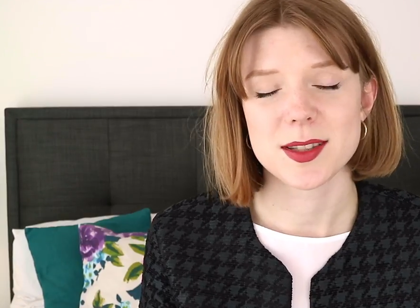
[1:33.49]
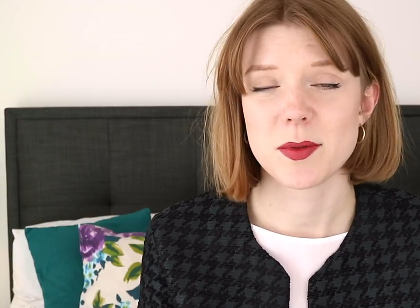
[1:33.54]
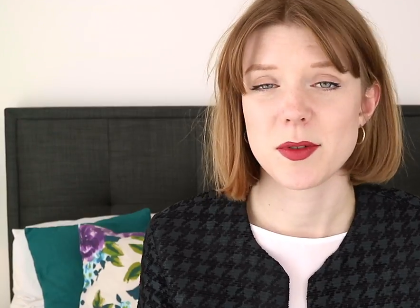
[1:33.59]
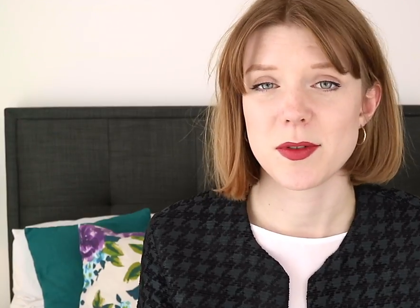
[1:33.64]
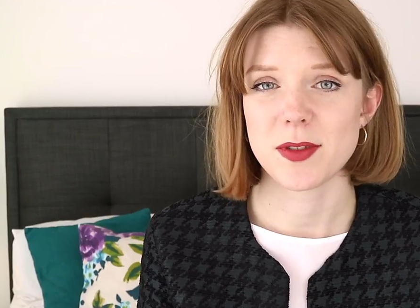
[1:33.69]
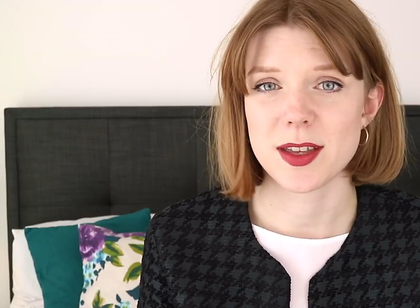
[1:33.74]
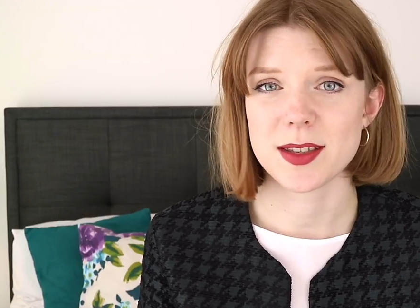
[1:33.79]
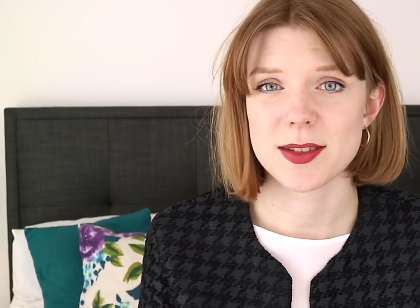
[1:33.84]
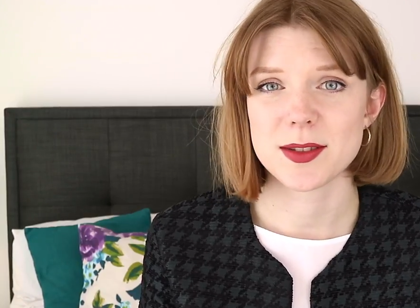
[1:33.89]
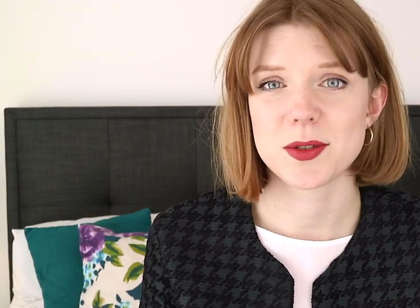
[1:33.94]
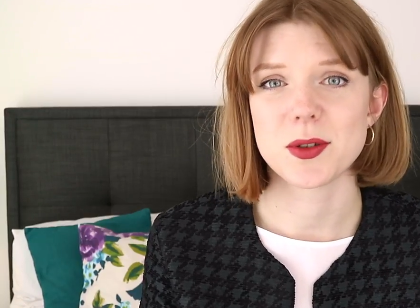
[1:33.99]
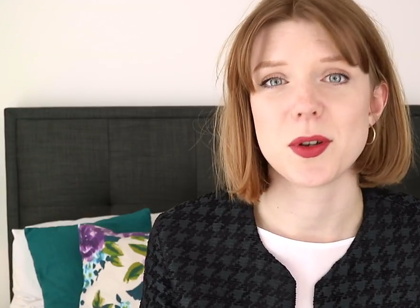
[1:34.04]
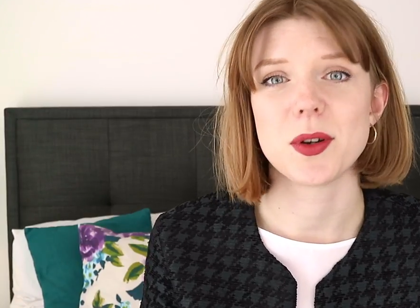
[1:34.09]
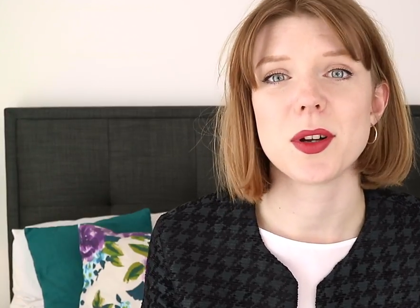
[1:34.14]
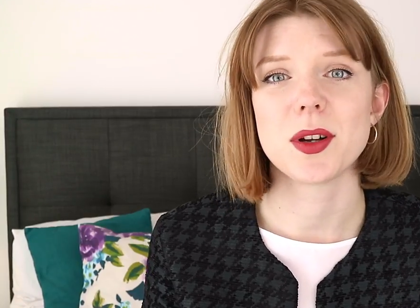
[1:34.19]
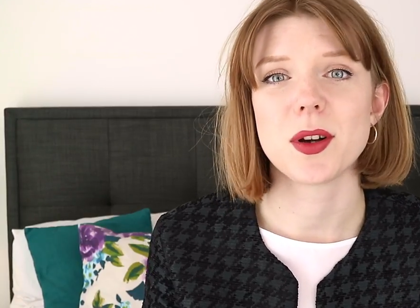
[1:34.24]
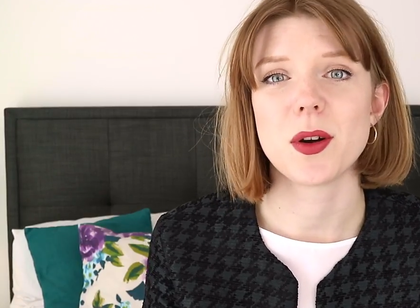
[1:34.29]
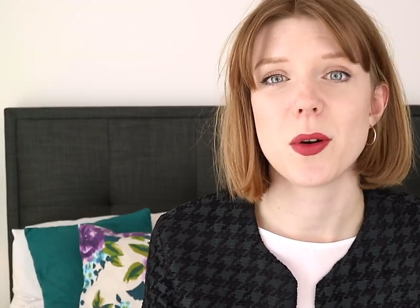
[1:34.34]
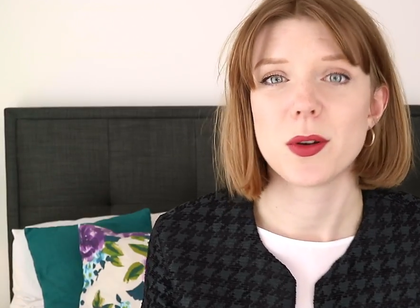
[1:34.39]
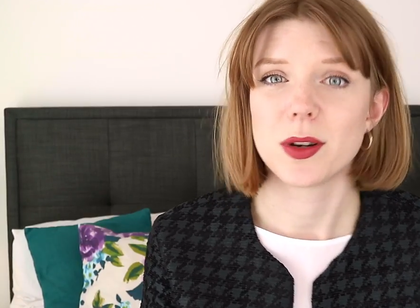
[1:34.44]
some of their stuff
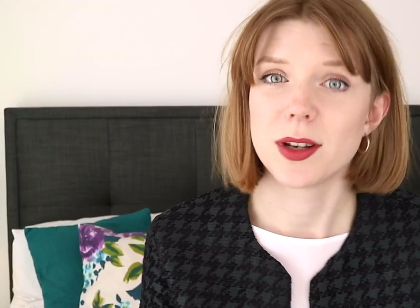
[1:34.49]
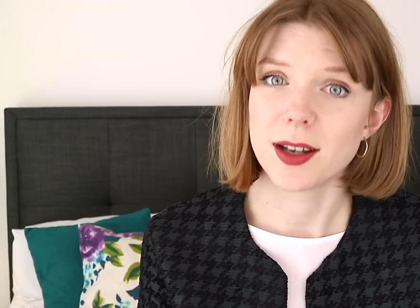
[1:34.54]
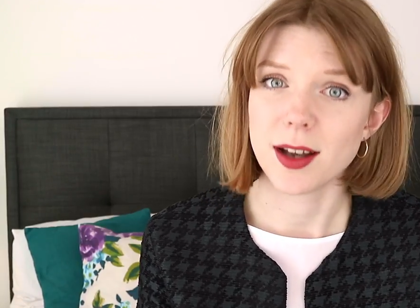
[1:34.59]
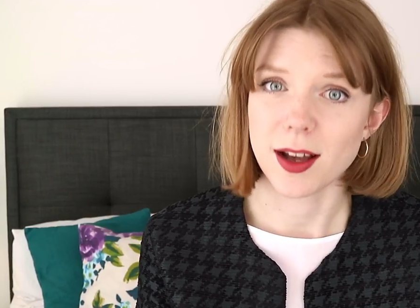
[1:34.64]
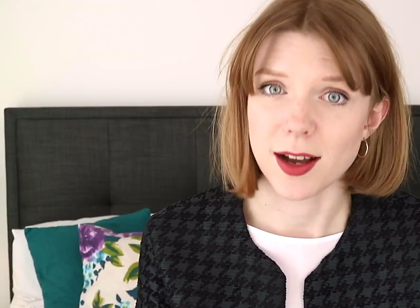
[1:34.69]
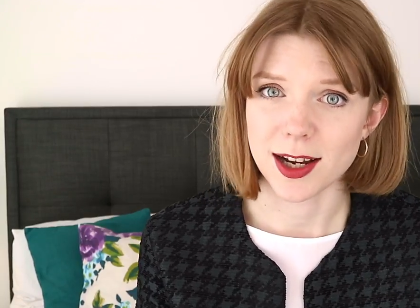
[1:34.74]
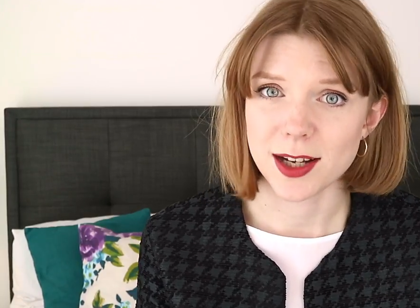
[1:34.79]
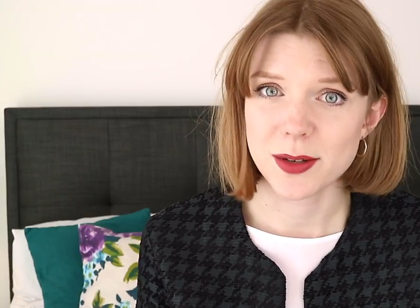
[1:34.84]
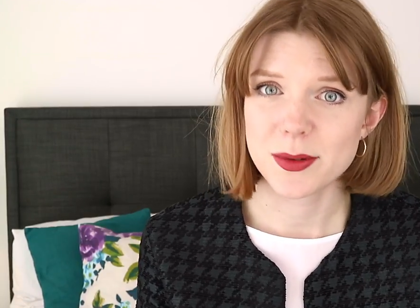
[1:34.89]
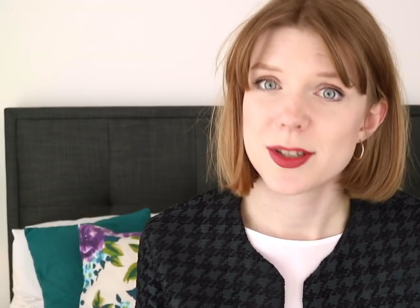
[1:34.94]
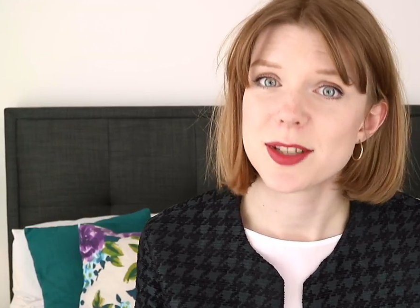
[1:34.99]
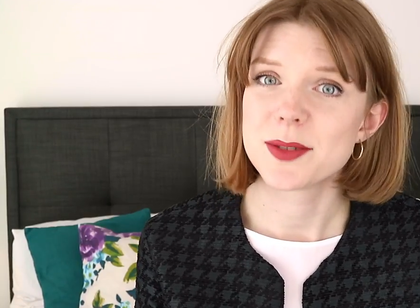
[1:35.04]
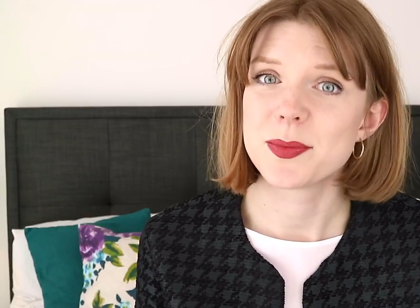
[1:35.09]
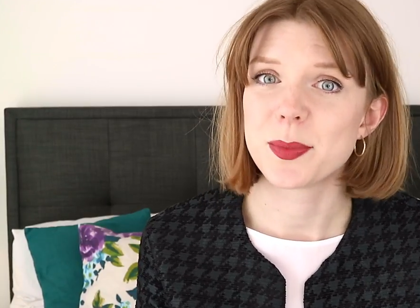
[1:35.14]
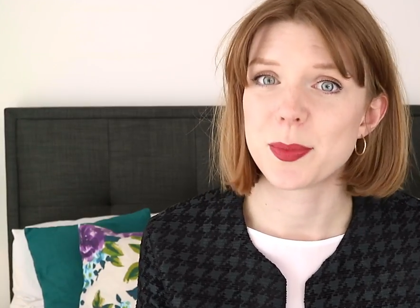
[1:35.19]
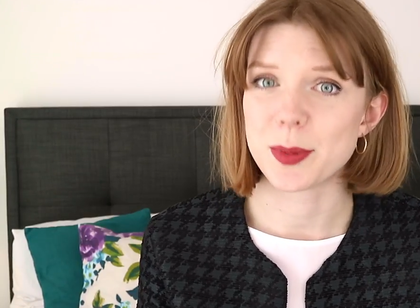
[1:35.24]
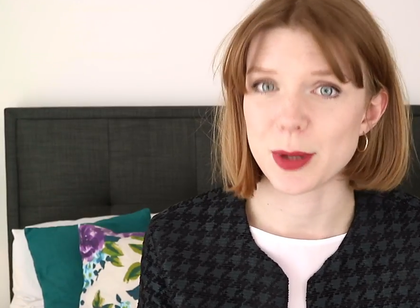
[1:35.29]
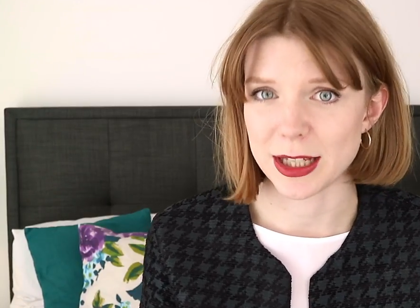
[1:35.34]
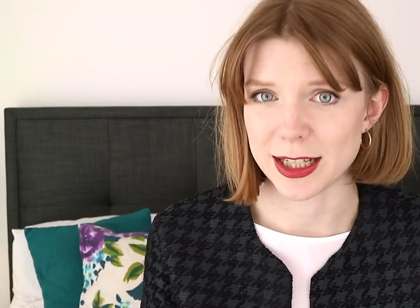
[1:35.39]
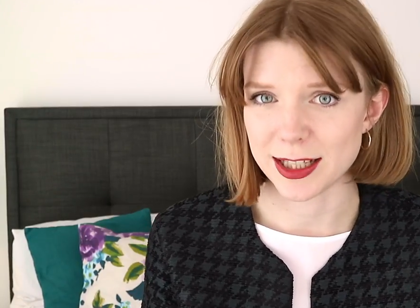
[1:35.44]
online, which is
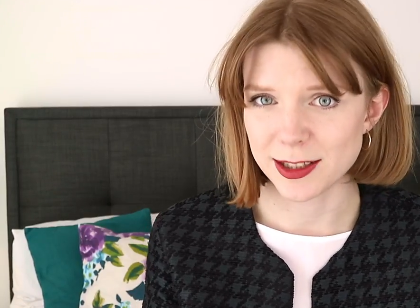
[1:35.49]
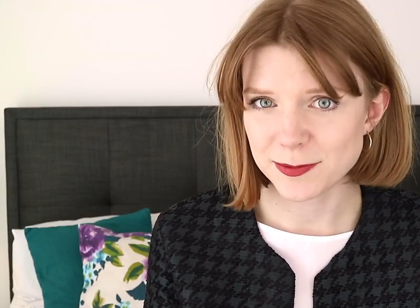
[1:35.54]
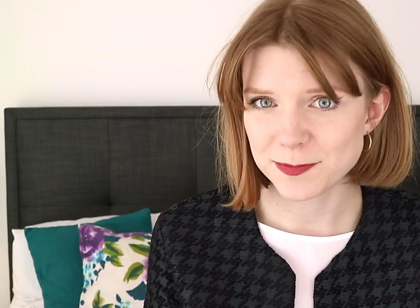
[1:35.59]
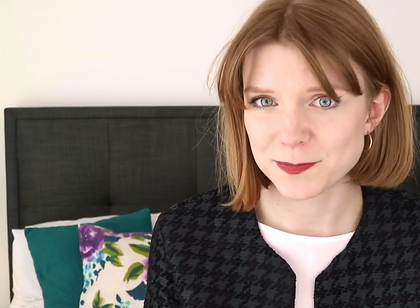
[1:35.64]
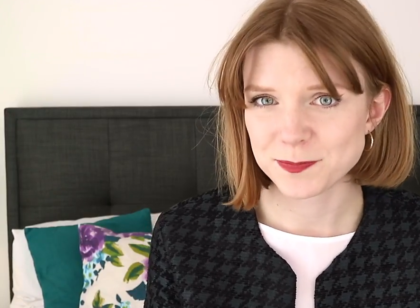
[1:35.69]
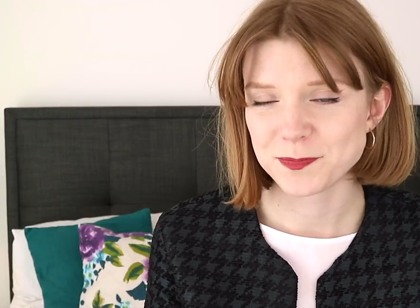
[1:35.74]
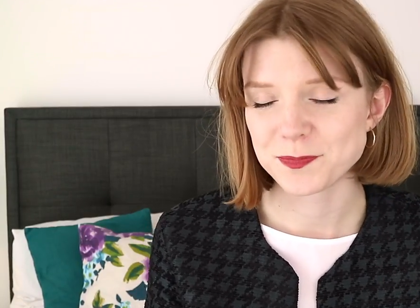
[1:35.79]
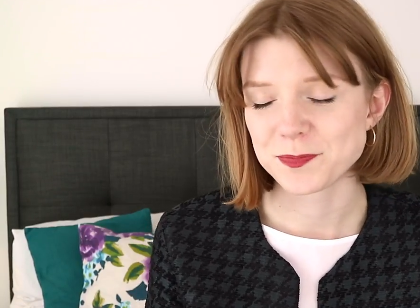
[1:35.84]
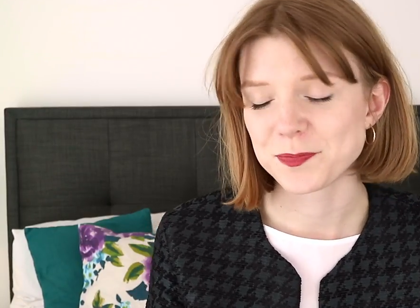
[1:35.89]
brilliant.